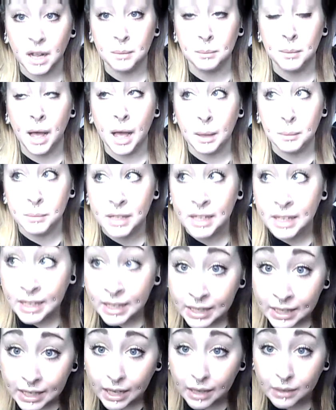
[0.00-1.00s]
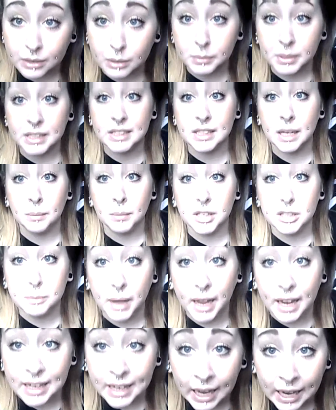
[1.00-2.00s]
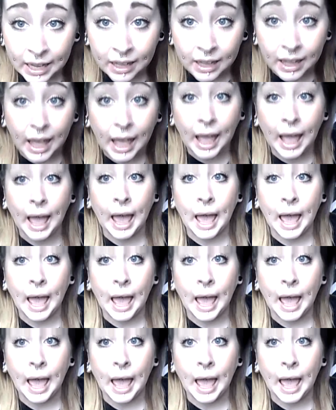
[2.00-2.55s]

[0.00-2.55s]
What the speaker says: like, Mum, I'm gonna be in so much pain later.